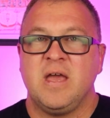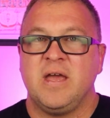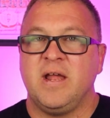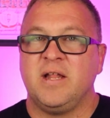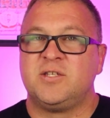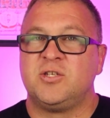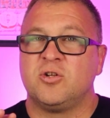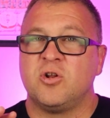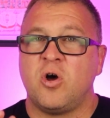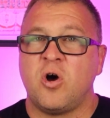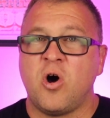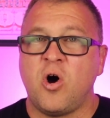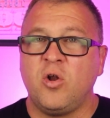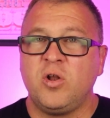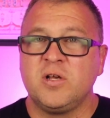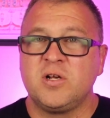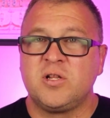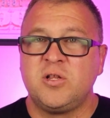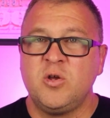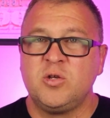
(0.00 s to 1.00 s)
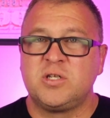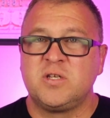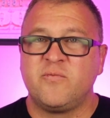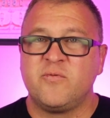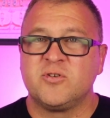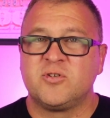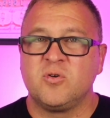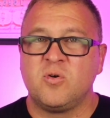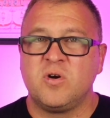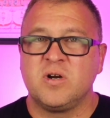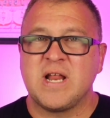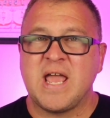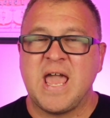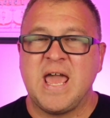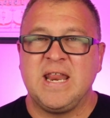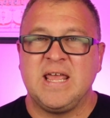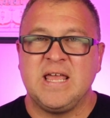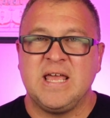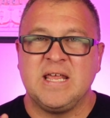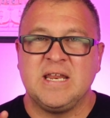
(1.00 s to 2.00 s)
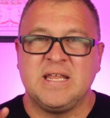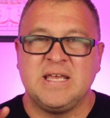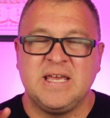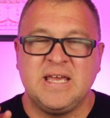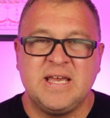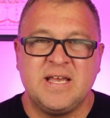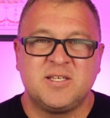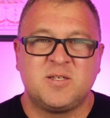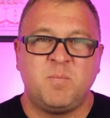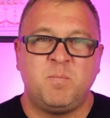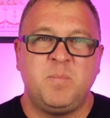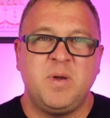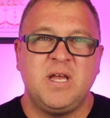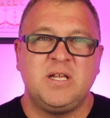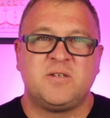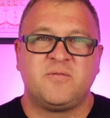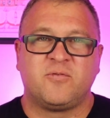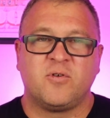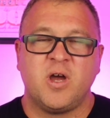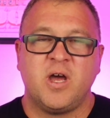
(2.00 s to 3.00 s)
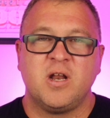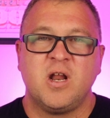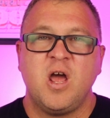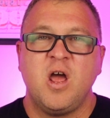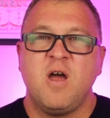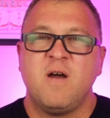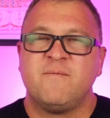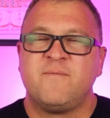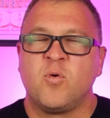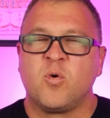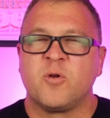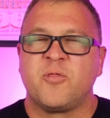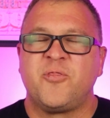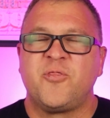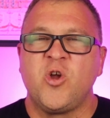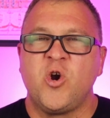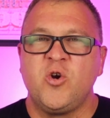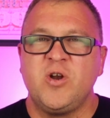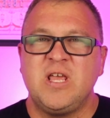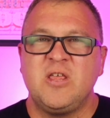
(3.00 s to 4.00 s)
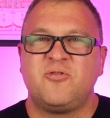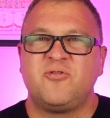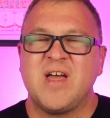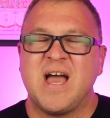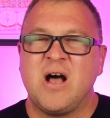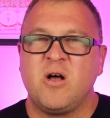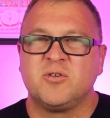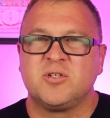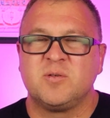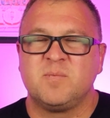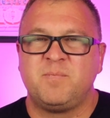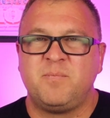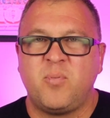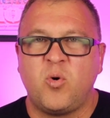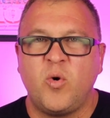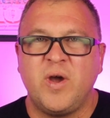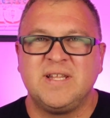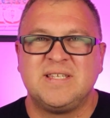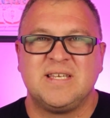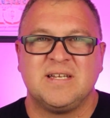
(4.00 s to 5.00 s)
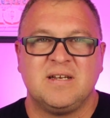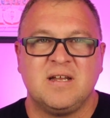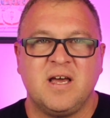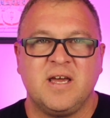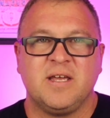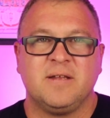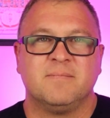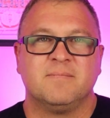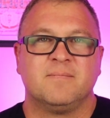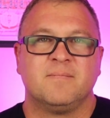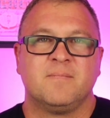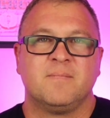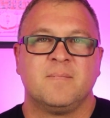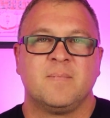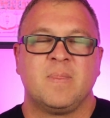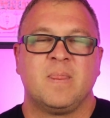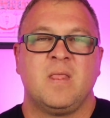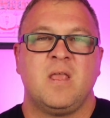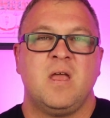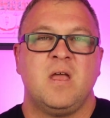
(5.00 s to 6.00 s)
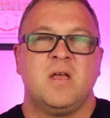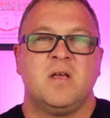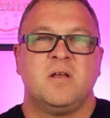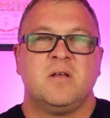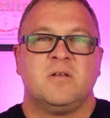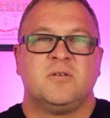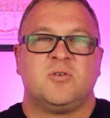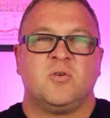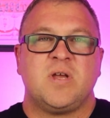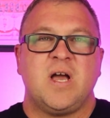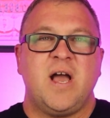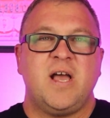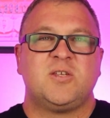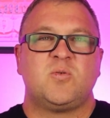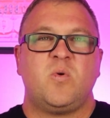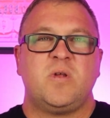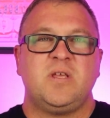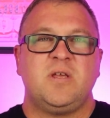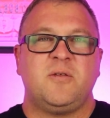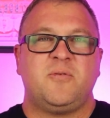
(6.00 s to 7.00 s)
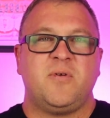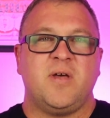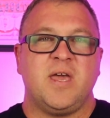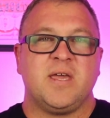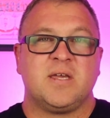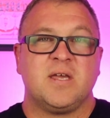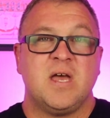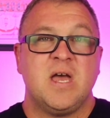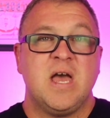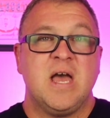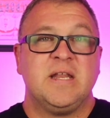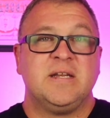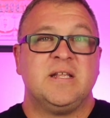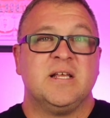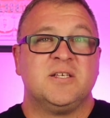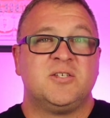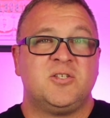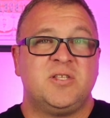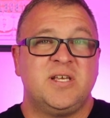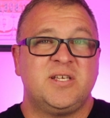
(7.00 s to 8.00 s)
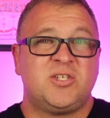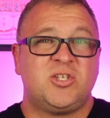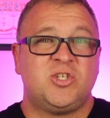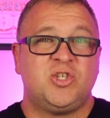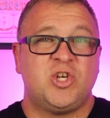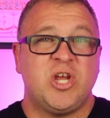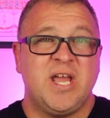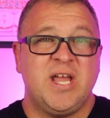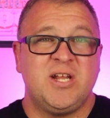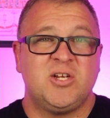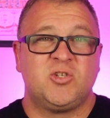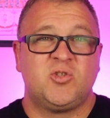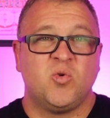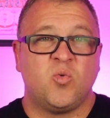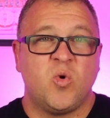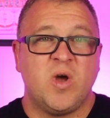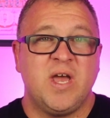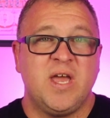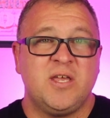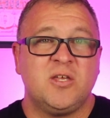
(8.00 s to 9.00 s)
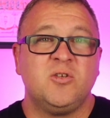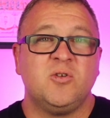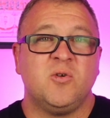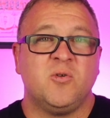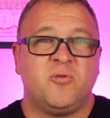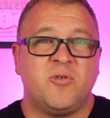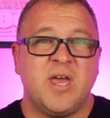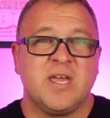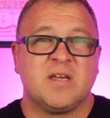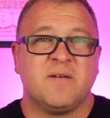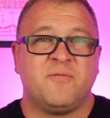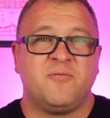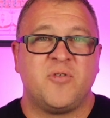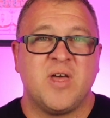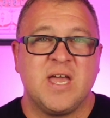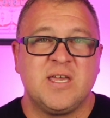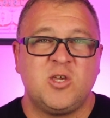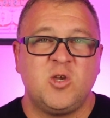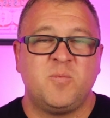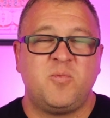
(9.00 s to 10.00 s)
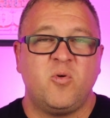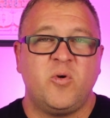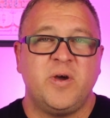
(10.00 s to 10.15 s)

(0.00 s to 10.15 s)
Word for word: It's an all-inclusive resort and it is beachfront for thirty thousand points a night. So guys, what do you think? Does this change the way you think of thank you